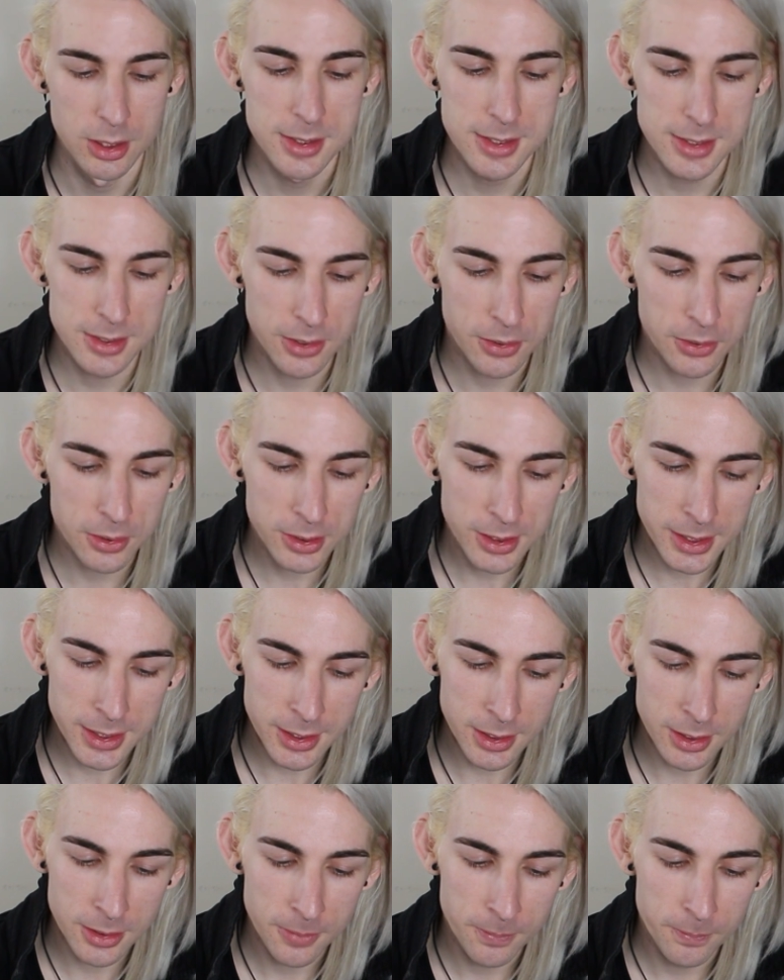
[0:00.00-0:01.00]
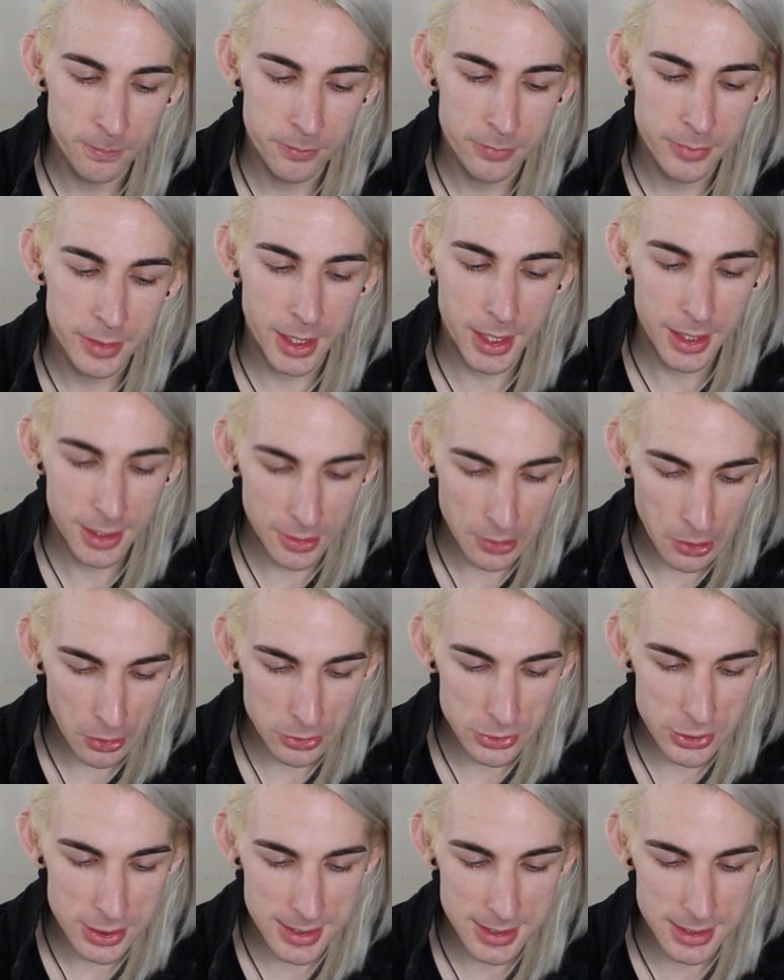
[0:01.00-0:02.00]
Slowly and
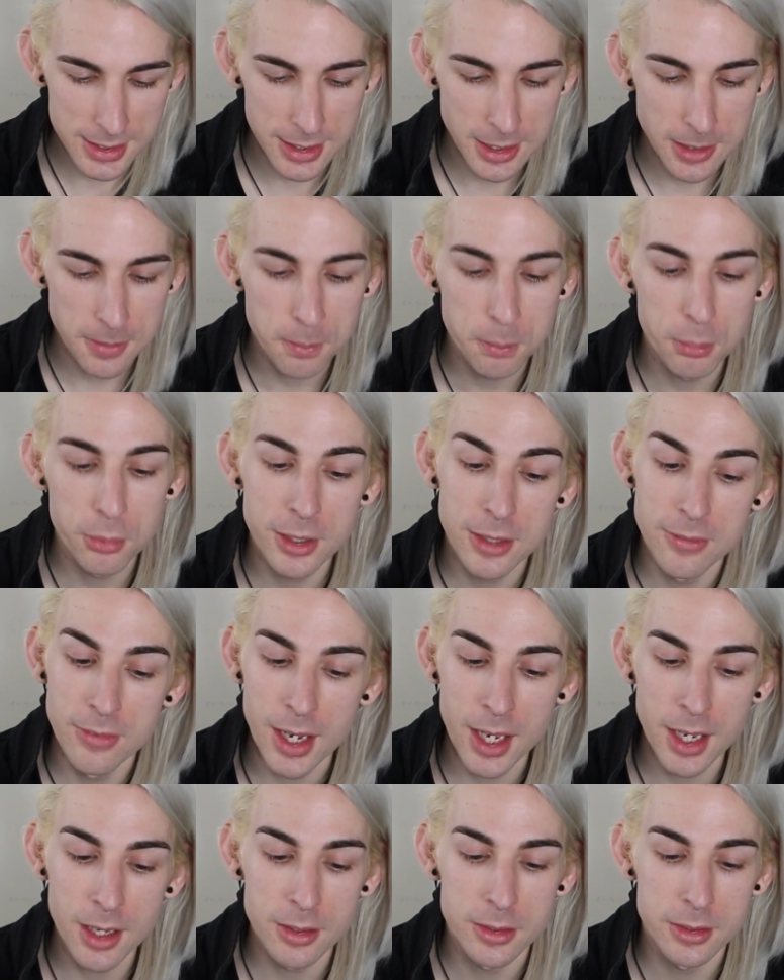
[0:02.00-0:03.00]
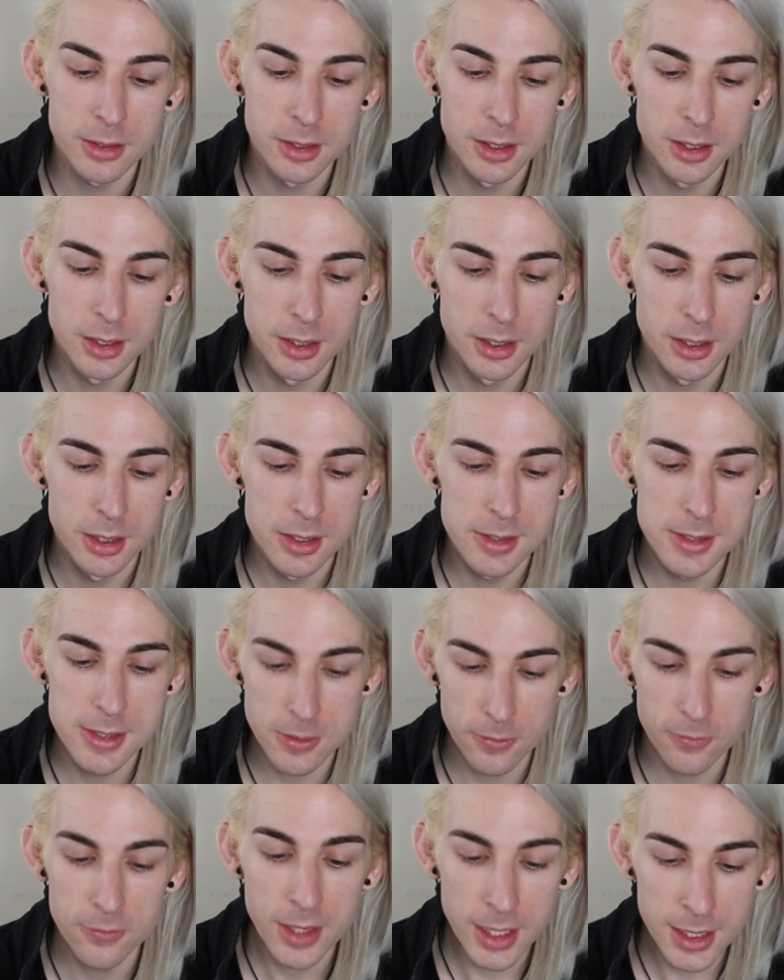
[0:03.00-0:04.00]
consciously breathe out
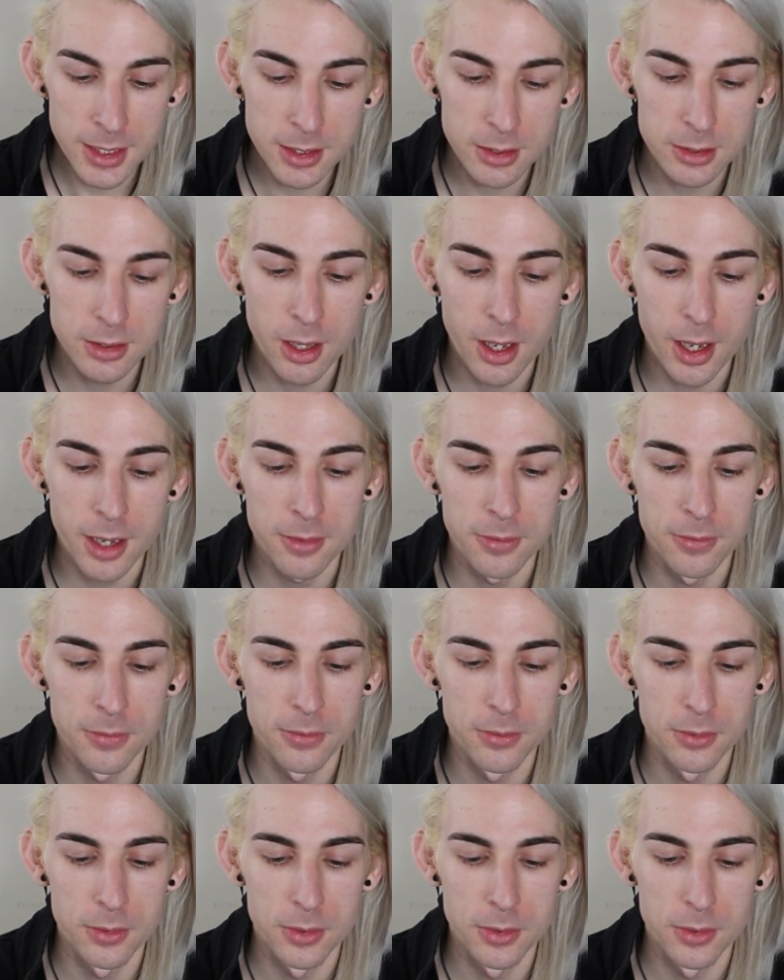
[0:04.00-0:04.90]
to thank life